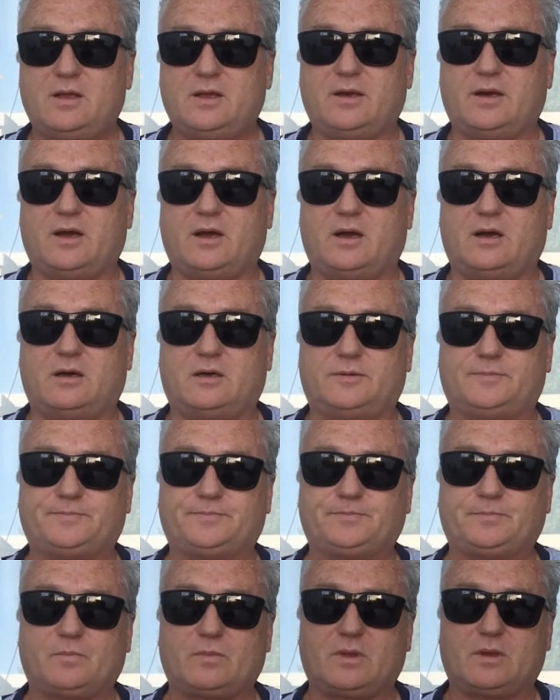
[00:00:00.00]
Now,
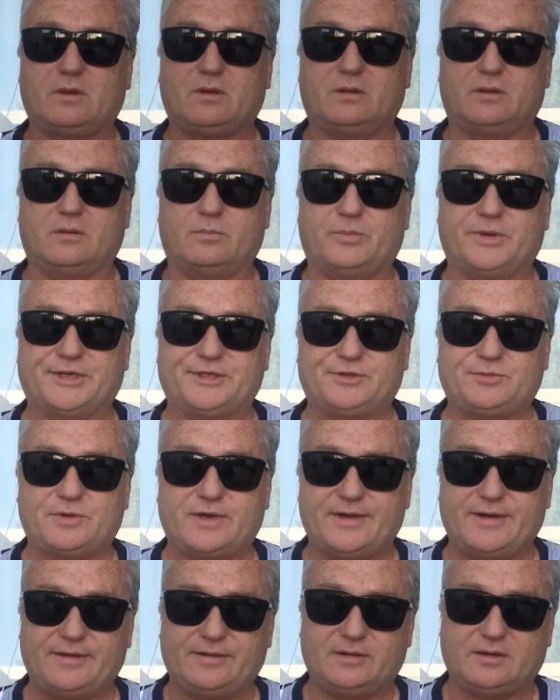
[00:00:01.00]
the best
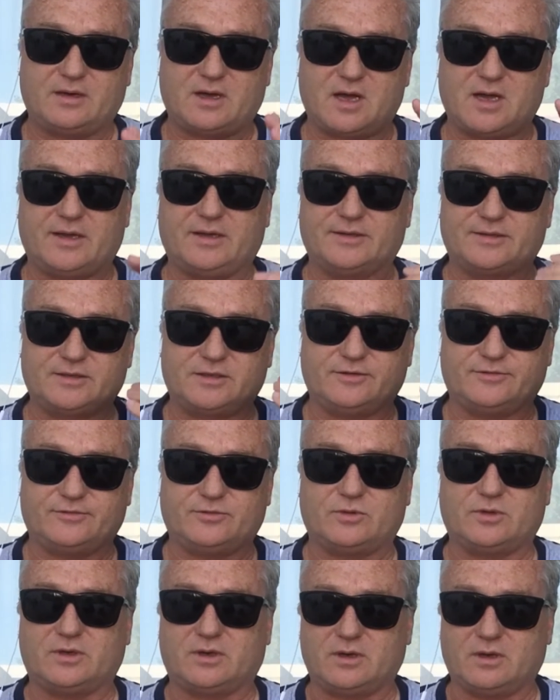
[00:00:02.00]
way that I can see
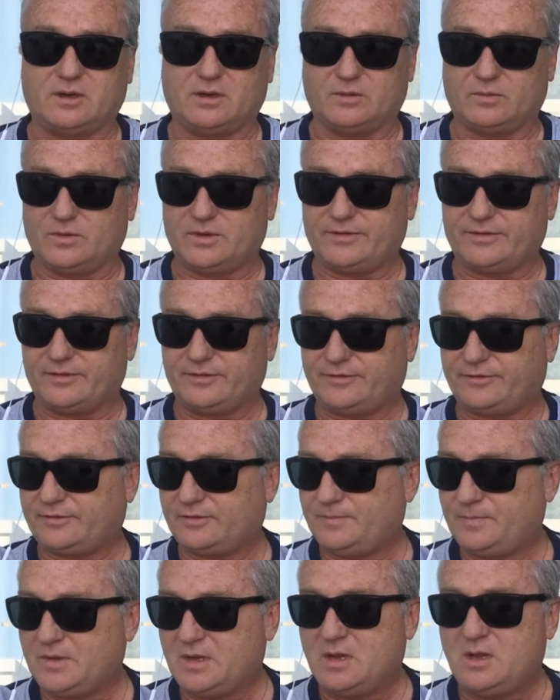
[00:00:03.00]
forward going with this,